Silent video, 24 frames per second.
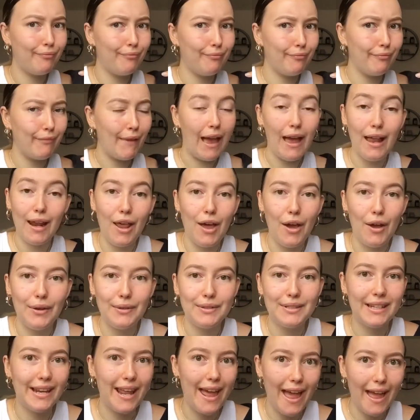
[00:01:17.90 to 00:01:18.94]
hello,
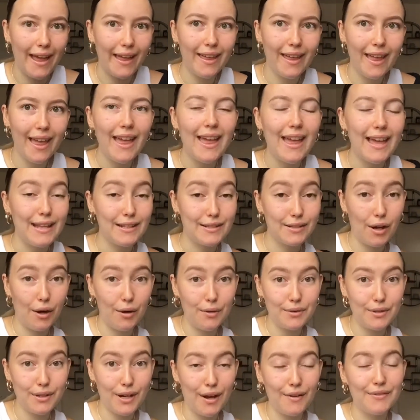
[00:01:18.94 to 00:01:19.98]
today it's cold
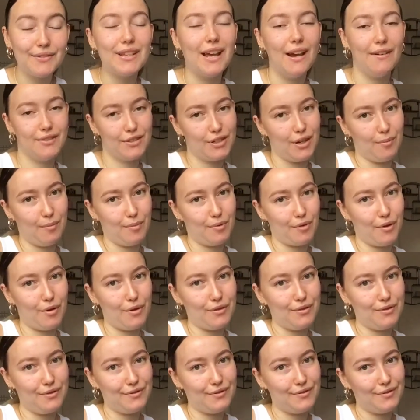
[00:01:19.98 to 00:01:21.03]
enough to have a jumper
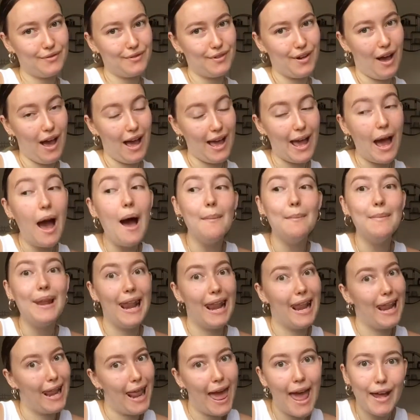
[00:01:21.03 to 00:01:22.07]
on. I am
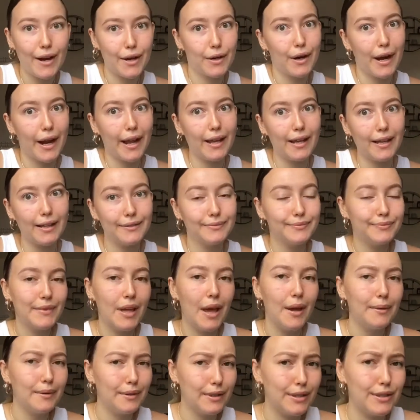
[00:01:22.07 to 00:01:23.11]
layering.
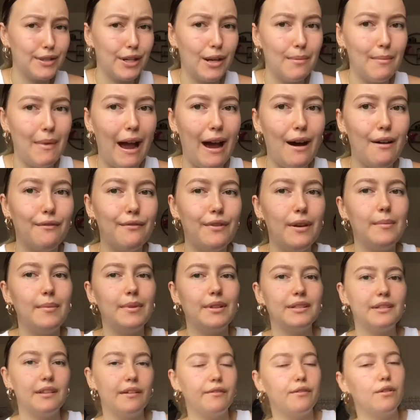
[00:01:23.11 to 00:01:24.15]
I'm going to show you my outfit
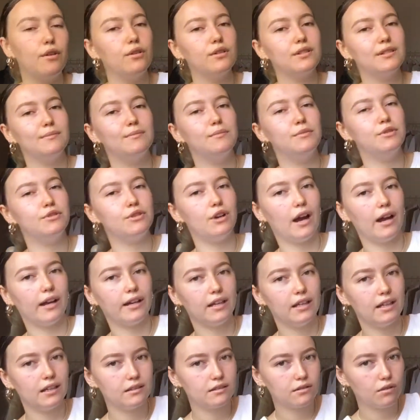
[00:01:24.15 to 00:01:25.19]
because I've got some new
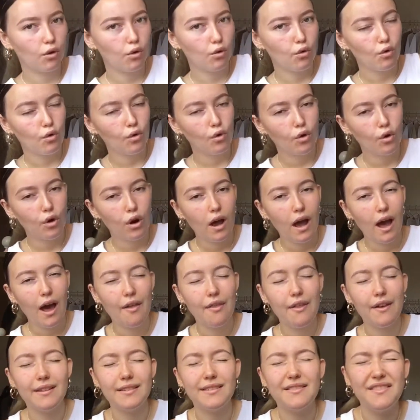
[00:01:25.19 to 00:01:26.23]
trackies and
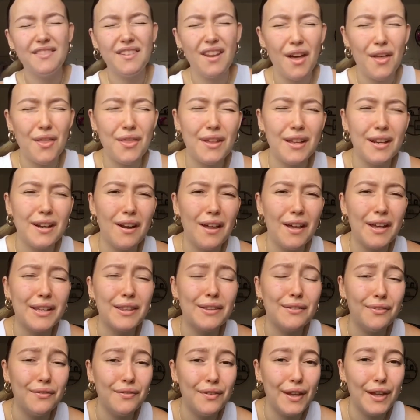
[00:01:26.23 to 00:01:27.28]
there's nothing like the
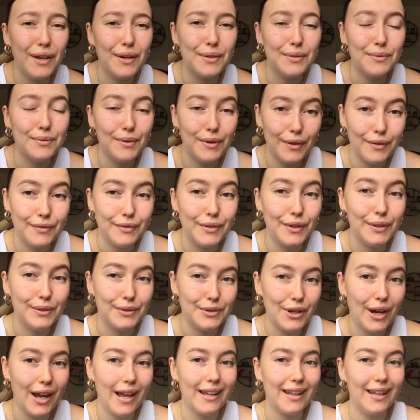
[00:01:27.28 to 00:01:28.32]
feel of new
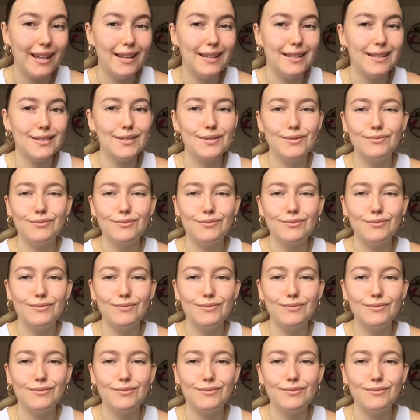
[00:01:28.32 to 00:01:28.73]
trackies.